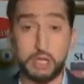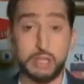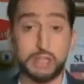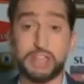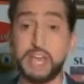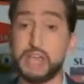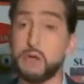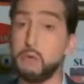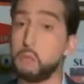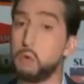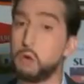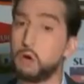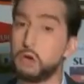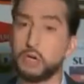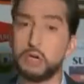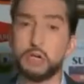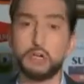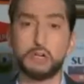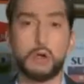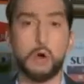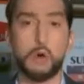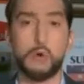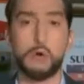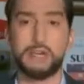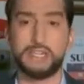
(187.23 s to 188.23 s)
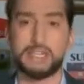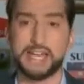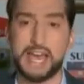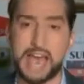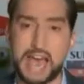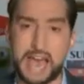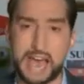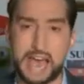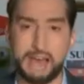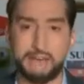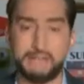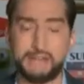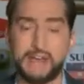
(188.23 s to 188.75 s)
they weren't going to
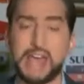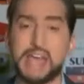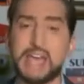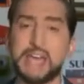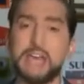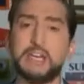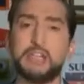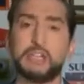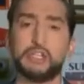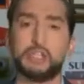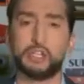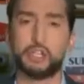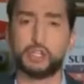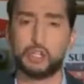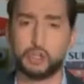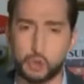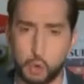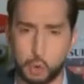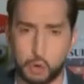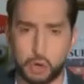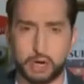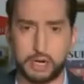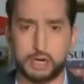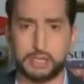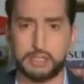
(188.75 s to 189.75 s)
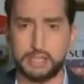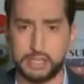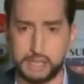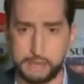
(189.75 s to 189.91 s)
have a historically